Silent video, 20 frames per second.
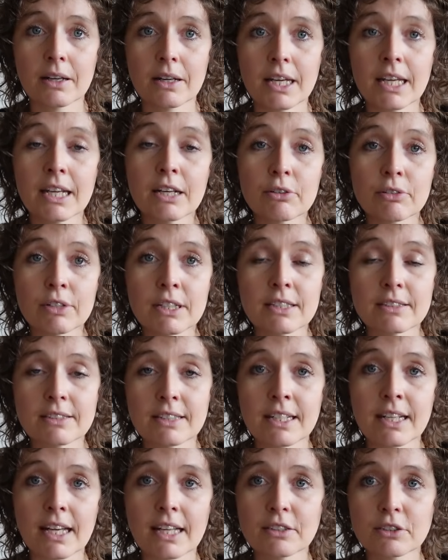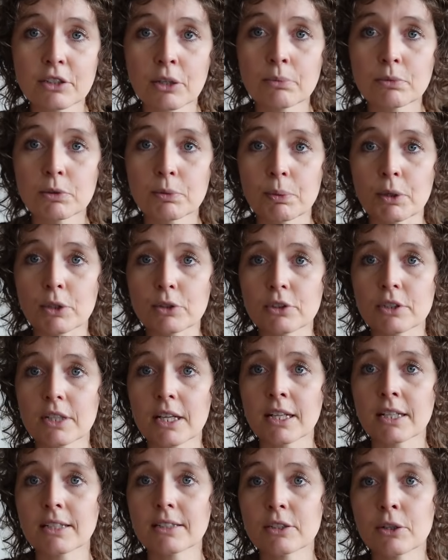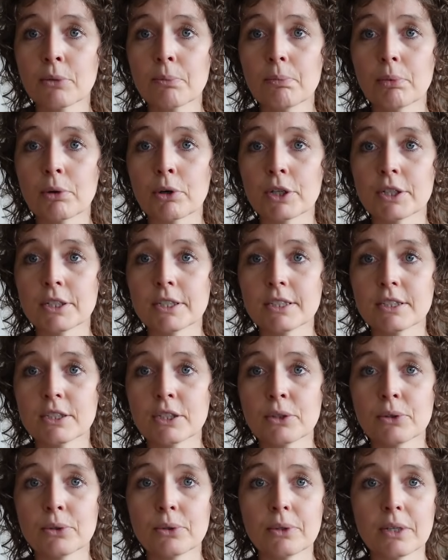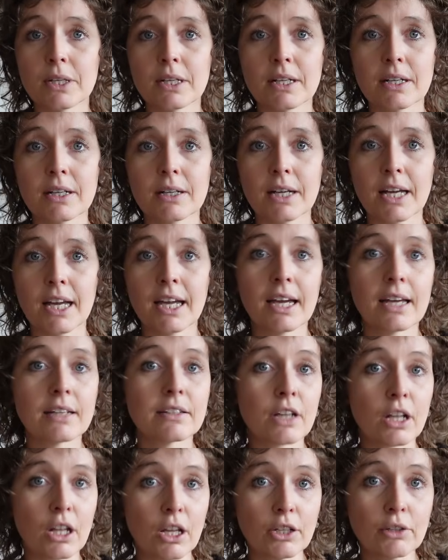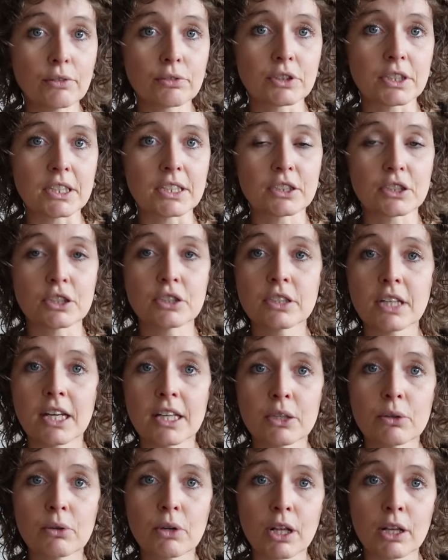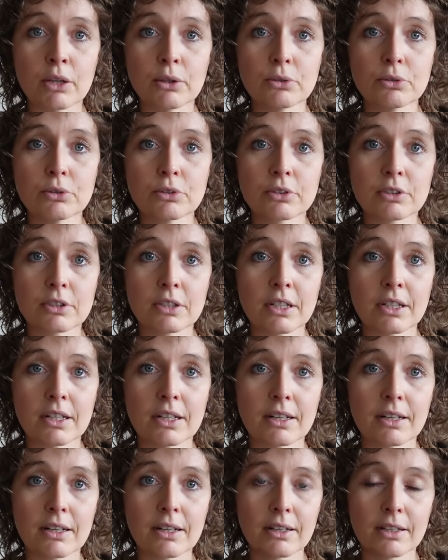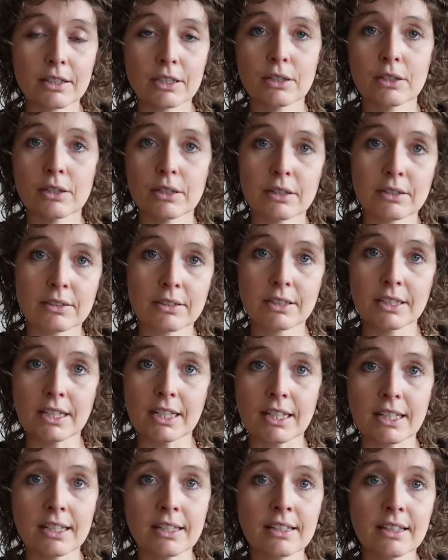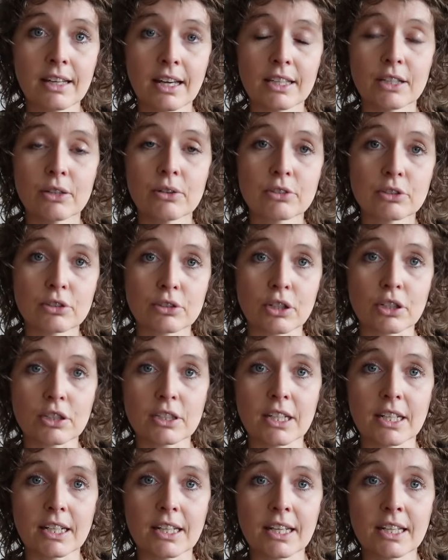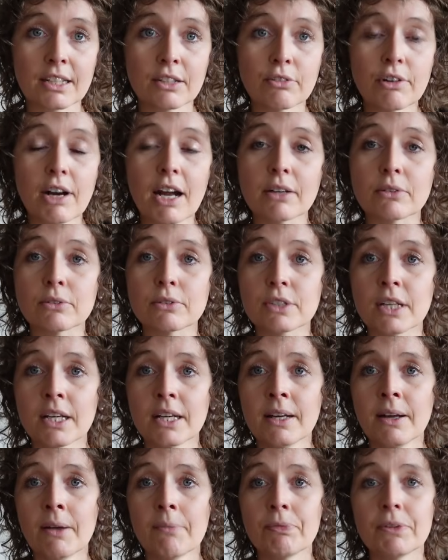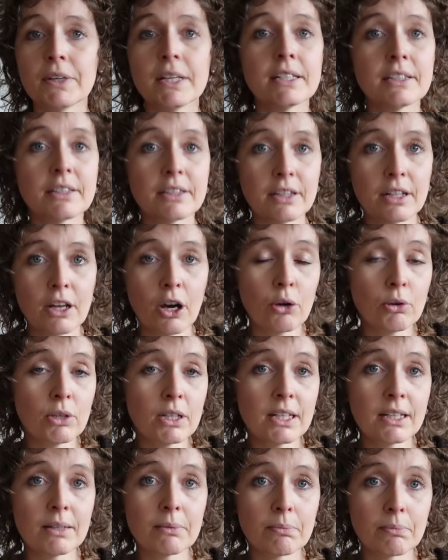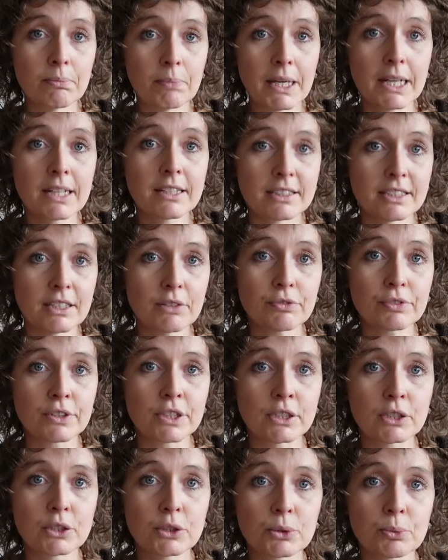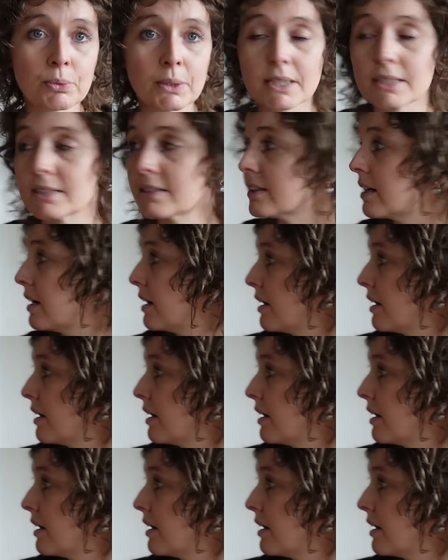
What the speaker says: increasing at some spots, and at some point you add a lot of stitches and you close the knitting and you start knitting in the round. The only big difference with